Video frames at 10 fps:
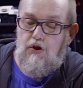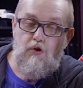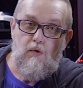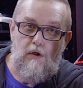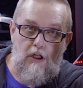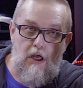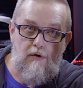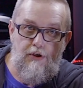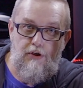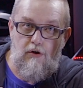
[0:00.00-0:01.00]
to
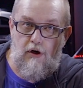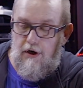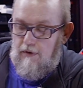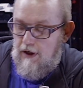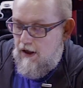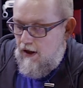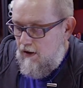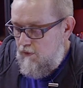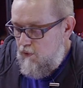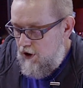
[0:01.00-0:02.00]
load your
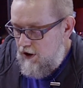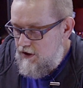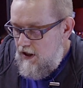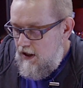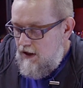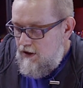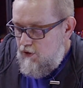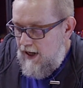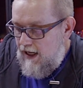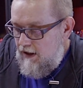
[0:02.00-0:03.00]
works
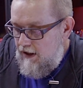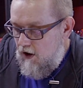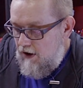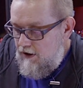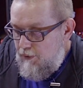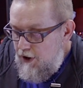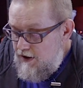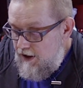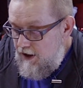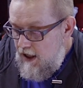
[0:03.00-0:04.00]
directly on the
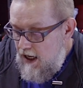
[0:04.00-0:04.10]
printer.